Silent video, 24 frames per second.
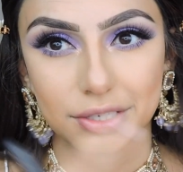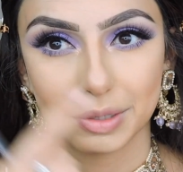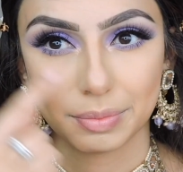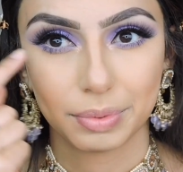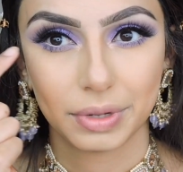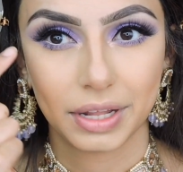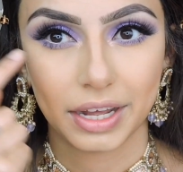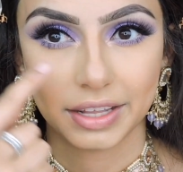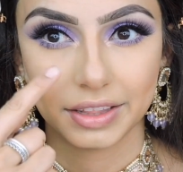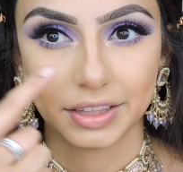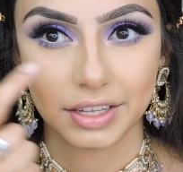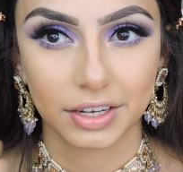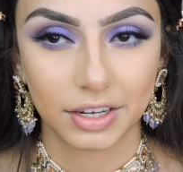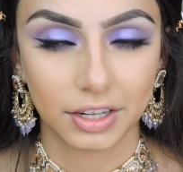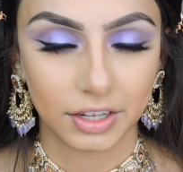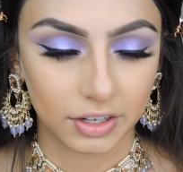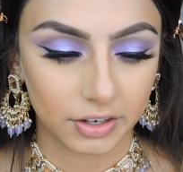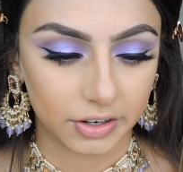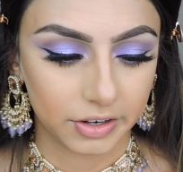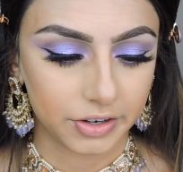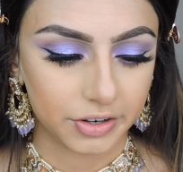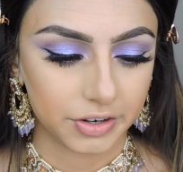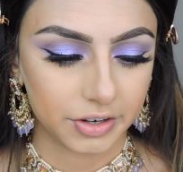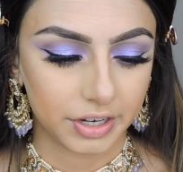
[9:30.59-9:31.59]
applied the color
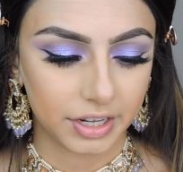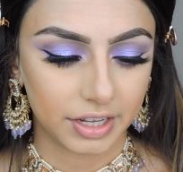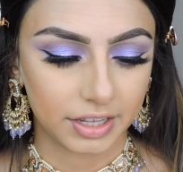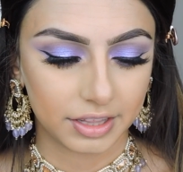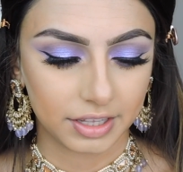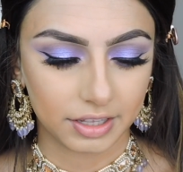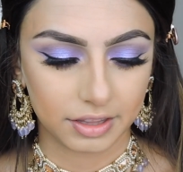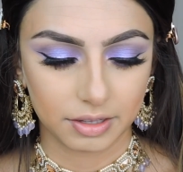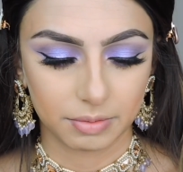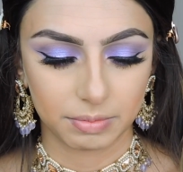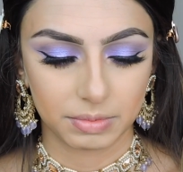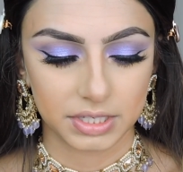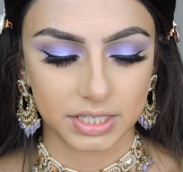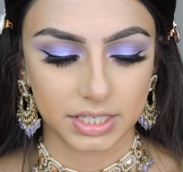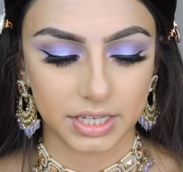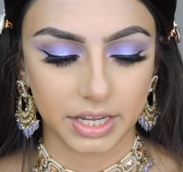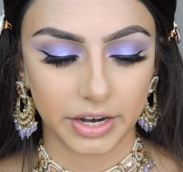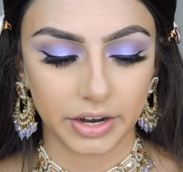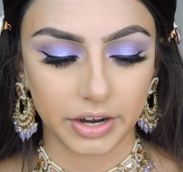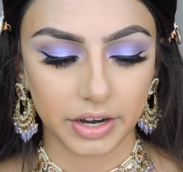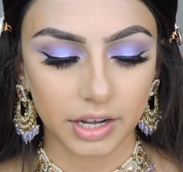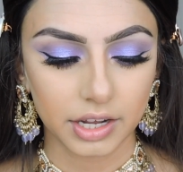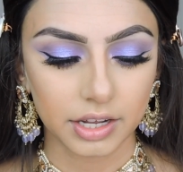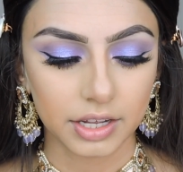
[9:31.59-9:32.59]
underneath and the
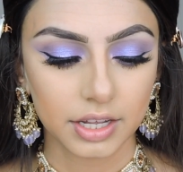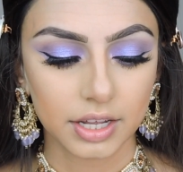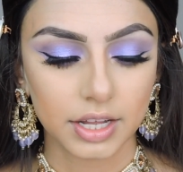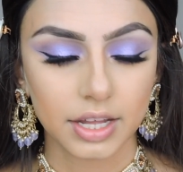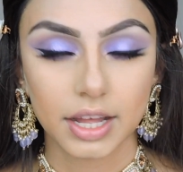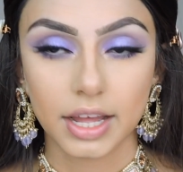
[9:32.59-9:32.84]
mascara.